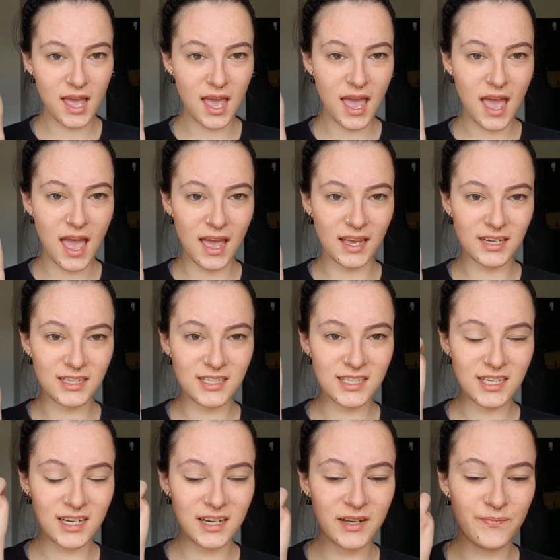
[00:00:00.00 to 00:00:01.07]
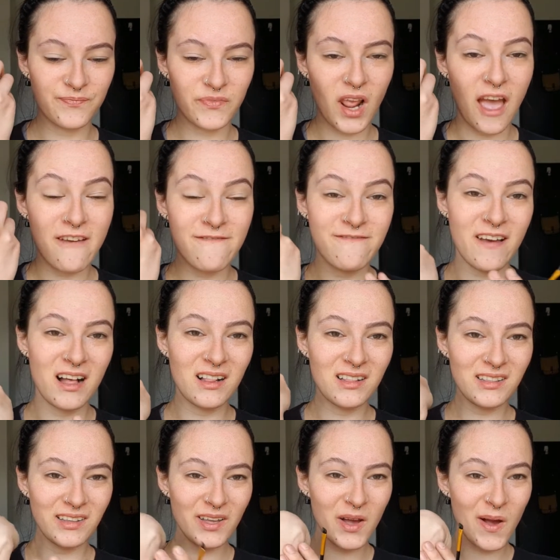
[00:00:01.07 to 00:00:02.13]
And I
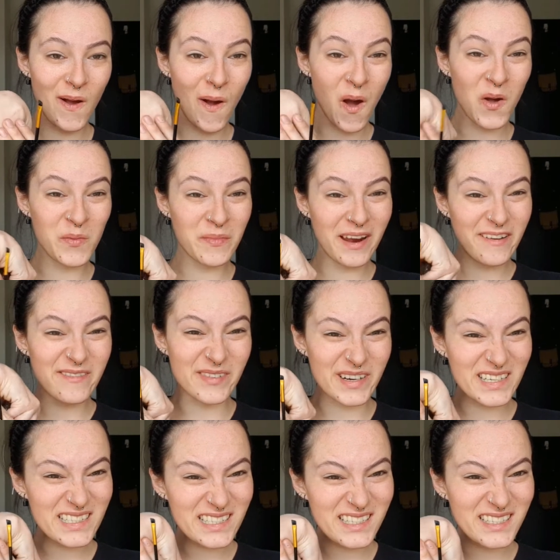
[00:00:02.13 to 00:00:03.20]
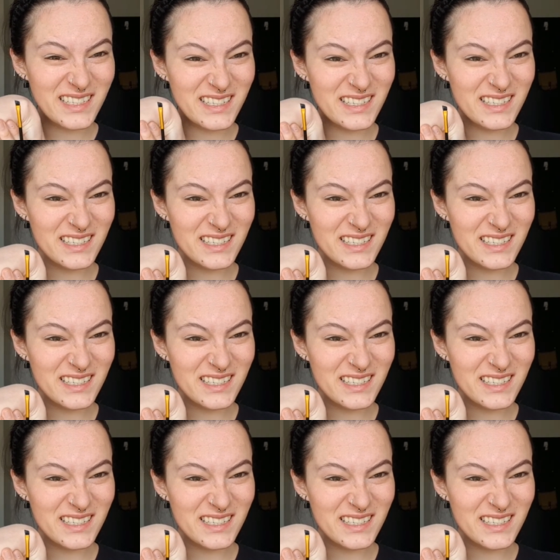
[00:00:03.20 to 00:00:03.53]
fell on my wrist,